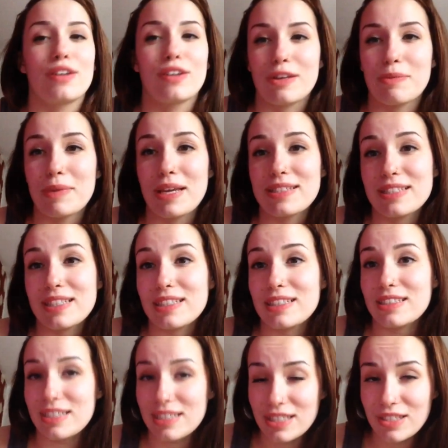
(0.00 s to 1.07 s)
to look amazing.
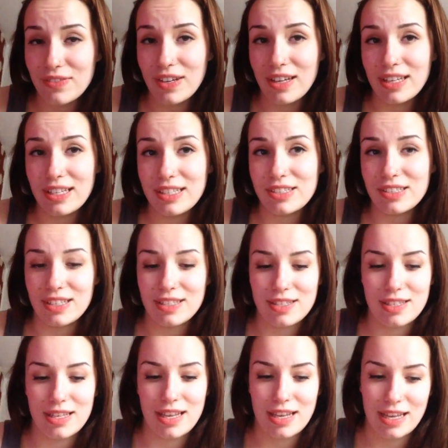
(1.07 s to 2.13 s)
Disadvantage, I'd
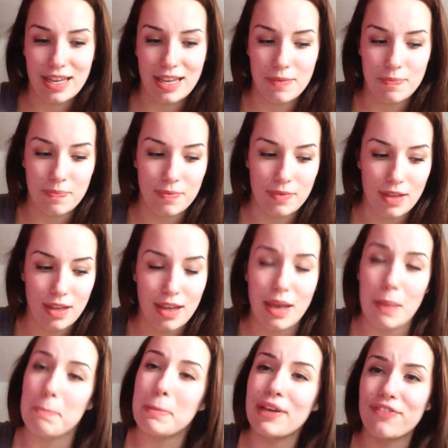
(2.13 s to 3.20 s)
say
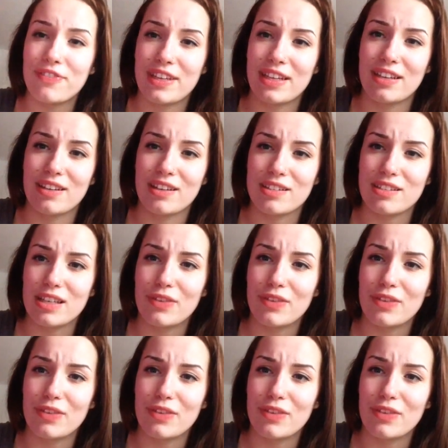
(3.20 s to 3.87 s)
my fitness.